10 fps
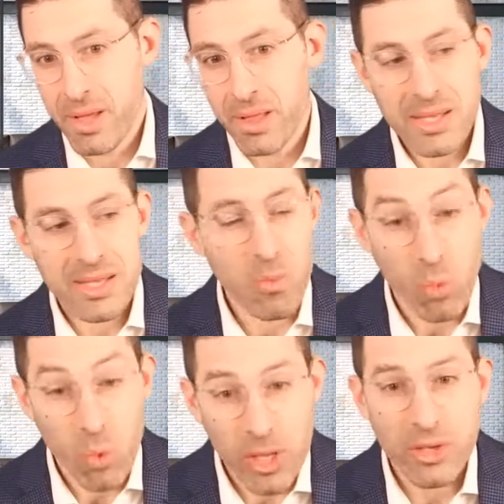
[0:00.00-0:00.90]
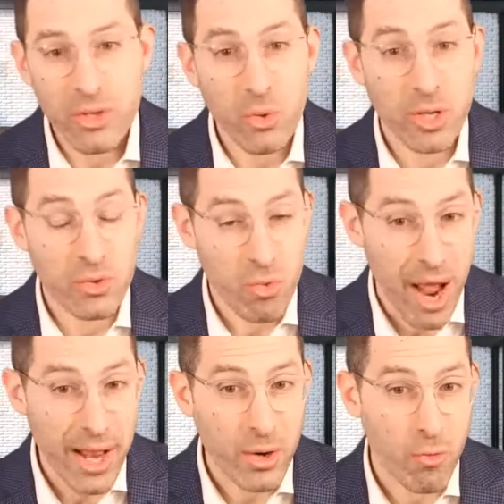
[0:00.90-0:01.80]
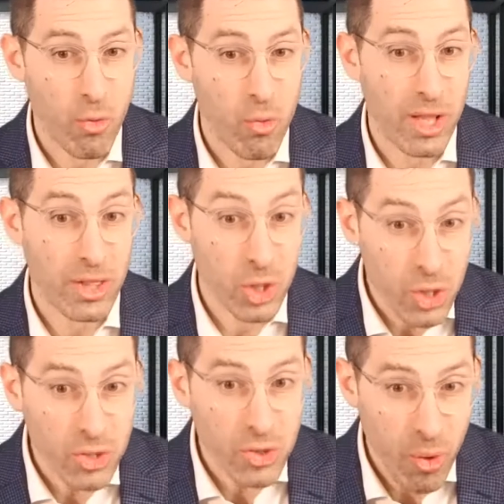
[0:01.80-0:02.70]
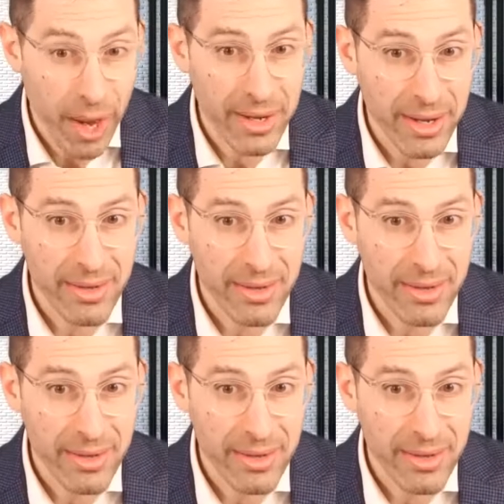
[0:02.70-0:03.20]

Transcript: Unless I'm willing to do what's right over what looks great.